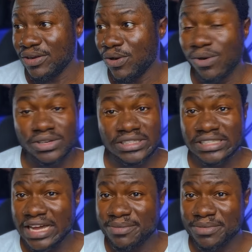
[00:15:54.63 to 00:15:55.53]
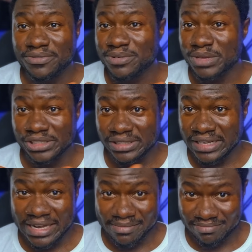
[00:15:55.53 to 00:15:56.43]
All the time information
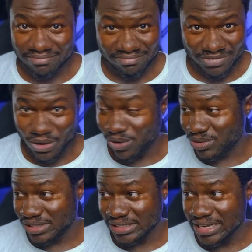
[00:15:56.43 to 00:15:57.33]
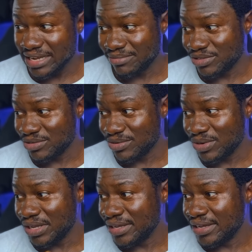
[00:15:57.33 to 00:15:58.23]
come, all the time. So
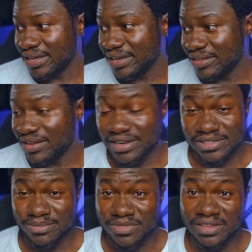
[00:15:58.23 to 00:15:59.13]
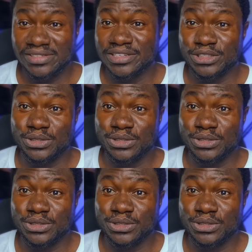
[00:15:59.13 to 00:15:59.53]
there are some things that